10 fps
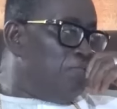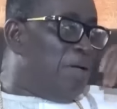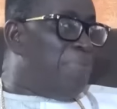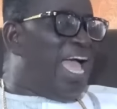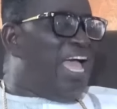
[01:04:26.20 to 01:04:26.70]

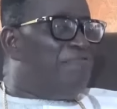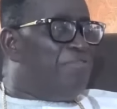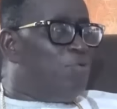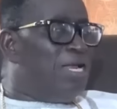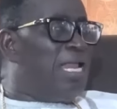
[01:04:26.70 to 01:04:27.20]
but by
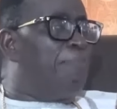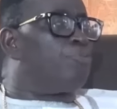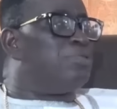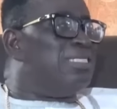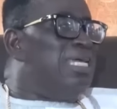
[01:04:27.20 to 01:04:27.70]
every word that
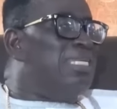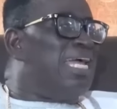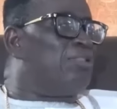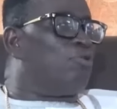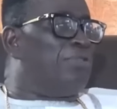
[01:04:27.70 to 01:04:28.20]
proceeded
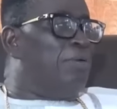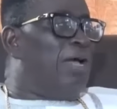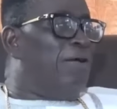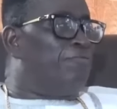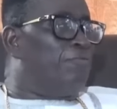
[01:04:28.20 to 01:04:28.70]
out of the
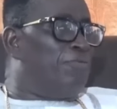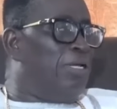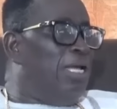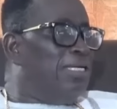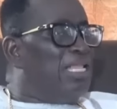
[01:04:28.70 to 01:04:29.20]
mouth.
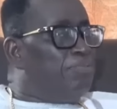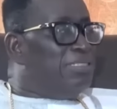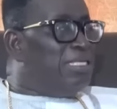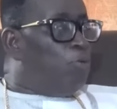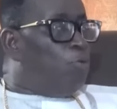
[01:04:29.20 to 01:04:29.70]
That
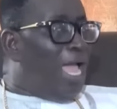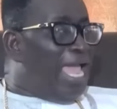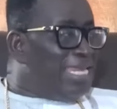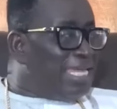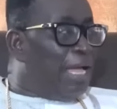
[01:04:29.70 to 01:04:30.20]
means the
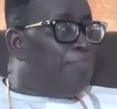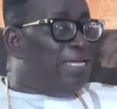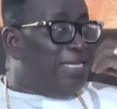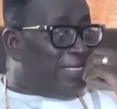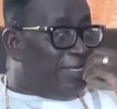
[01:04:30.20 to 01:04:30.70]
word can
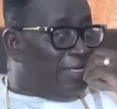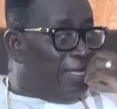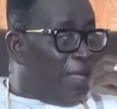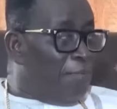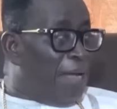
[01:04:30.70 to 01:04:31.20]
be eaten.
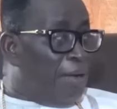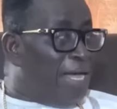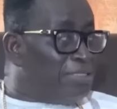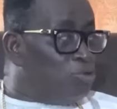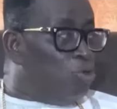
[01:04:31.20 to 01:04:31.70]

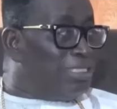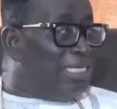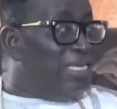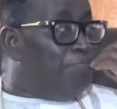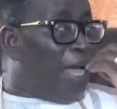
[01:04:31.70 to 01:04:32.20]
Man must not
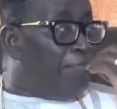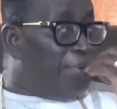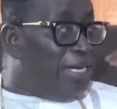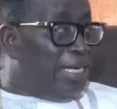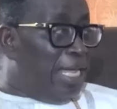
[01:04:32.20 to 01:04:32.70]
eat by
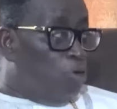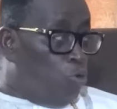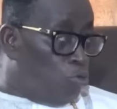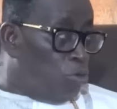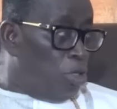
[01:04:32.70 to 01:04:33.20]
bread
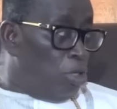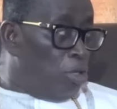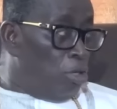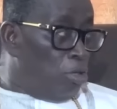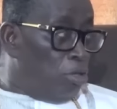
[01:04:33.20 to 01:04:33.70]
alone.
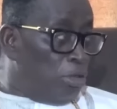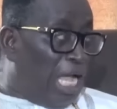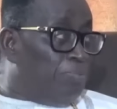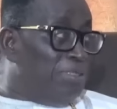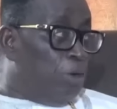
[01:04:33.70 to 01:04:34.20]

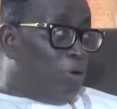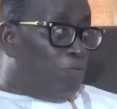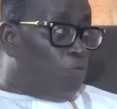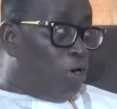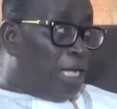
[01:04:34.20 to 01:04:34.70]
That means the
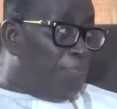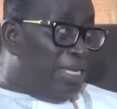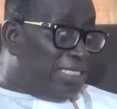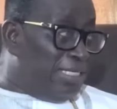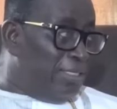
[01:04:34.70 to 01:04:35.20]
word of God can
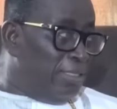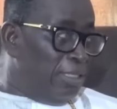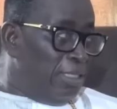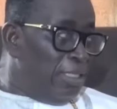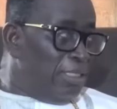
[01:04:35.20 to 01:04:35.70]
be eaten.
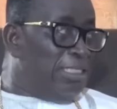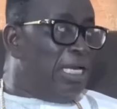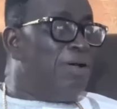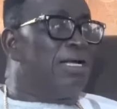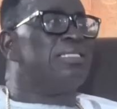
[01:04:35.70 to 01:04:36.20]
The Jeremiah